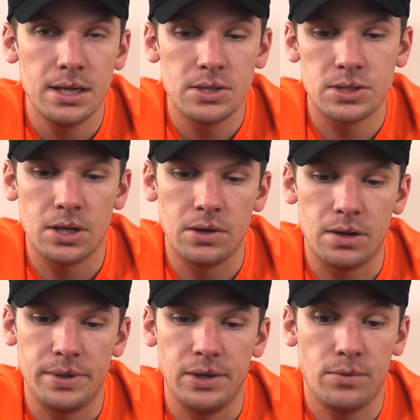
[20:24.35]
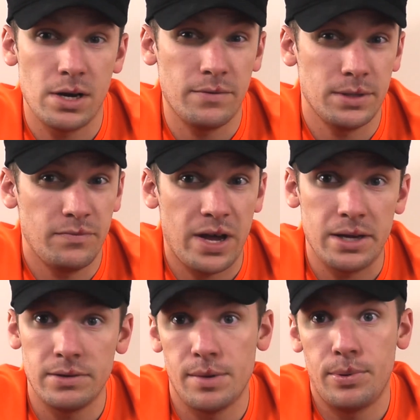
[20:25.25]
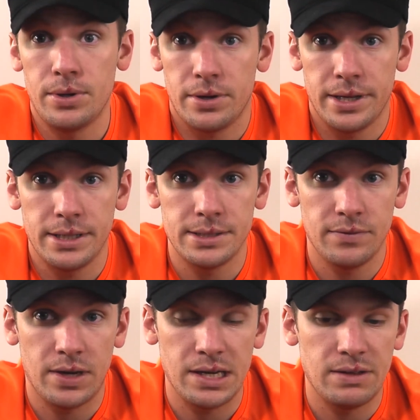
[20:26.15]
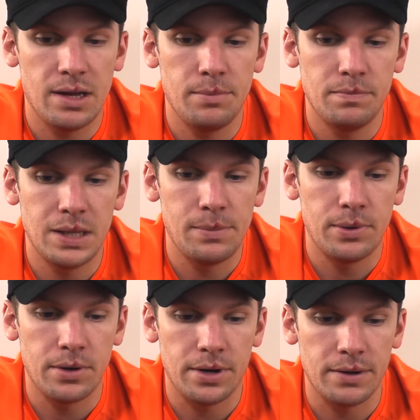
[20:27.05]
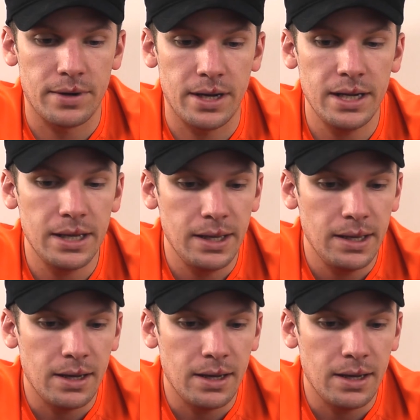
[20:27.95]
So I mean whatever the value they put on it is the value they put on it, right?